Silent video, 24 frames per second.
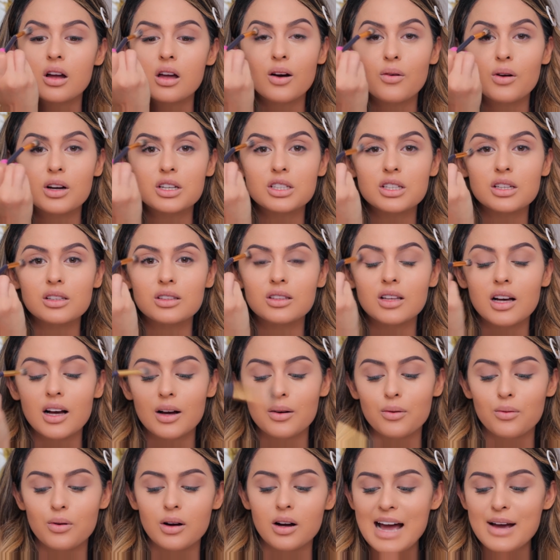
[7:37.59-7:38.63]
I
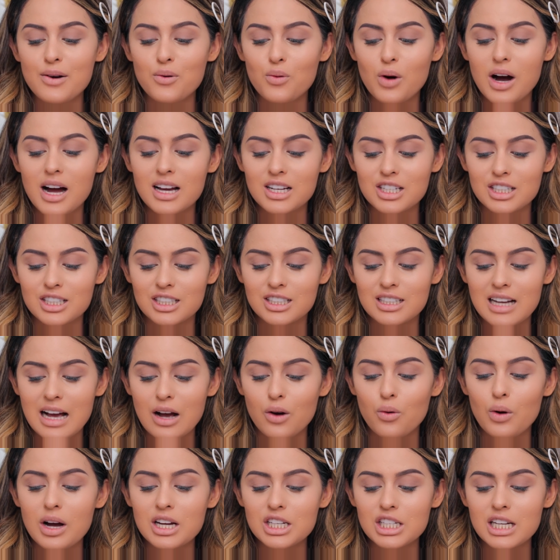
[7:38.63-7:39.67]

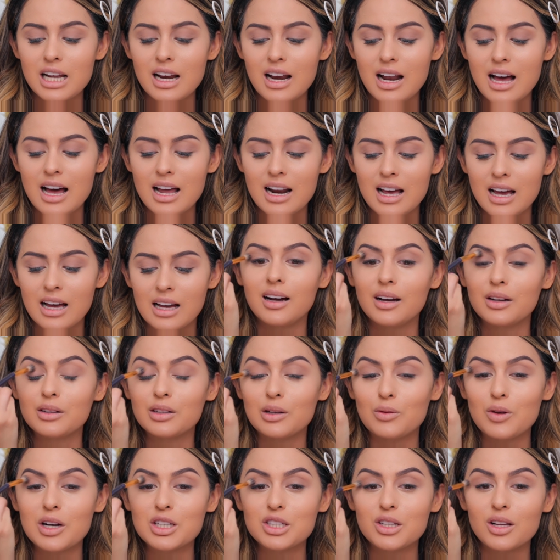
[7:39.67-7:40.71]
watch
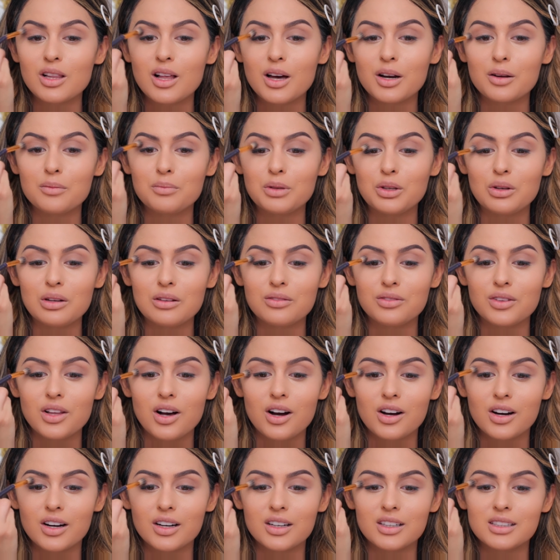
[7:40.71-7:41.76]
a lot of beauty
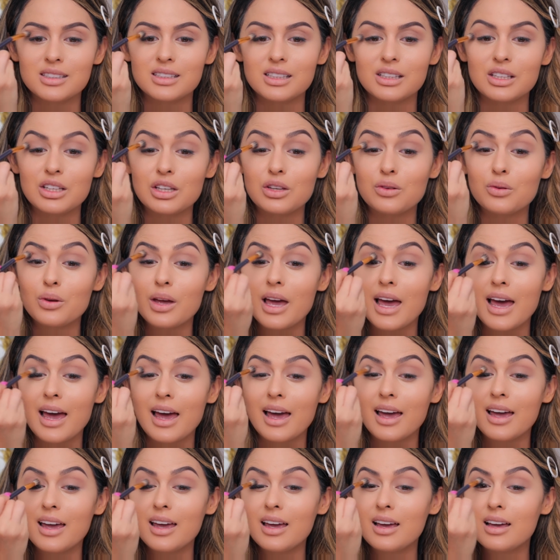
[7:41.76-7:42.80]
vloggers in the
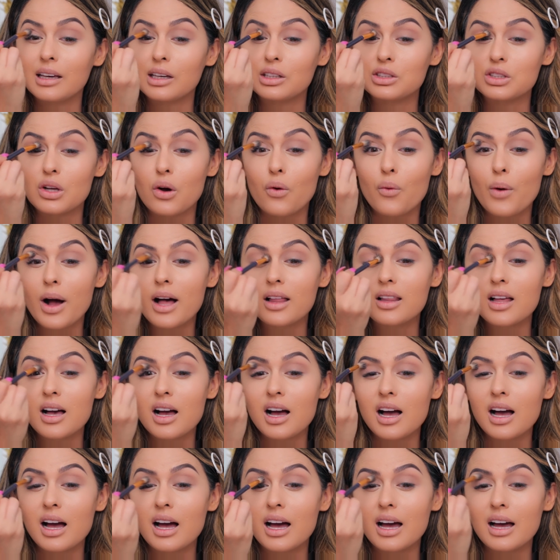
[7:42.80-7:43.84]
UK, like
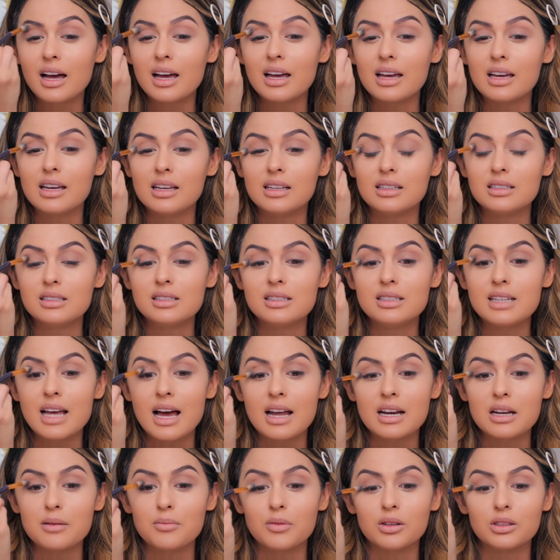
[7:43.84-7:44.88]
Zoella and
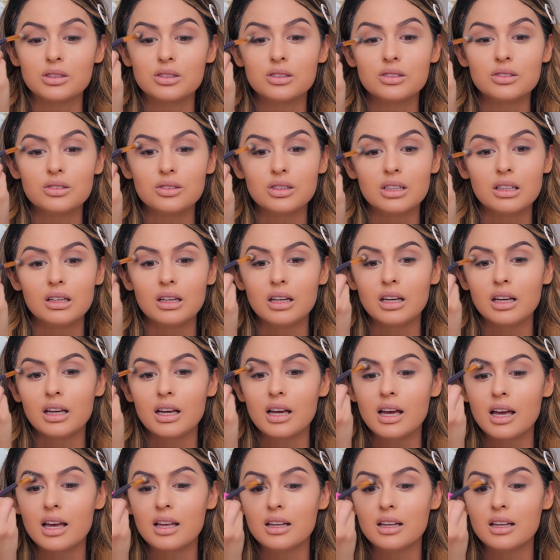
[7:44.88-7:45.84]
Danny Monsuti,